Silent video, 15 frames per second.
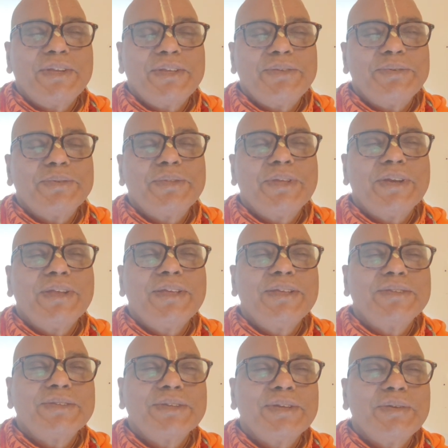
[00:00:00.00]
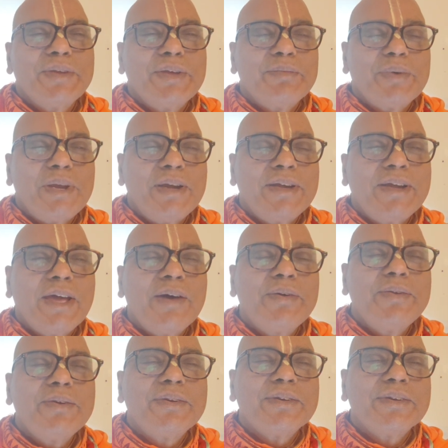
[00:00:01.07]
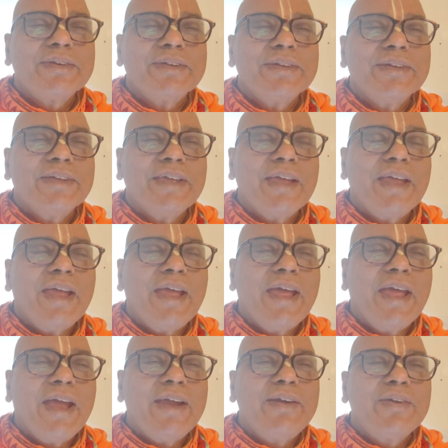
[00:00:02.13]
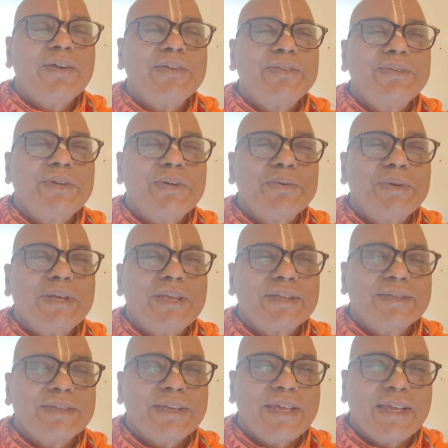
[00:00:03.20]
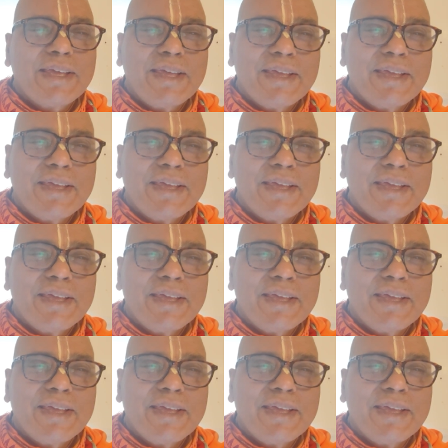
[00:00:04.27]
his uttari is falling down. And Arjuna was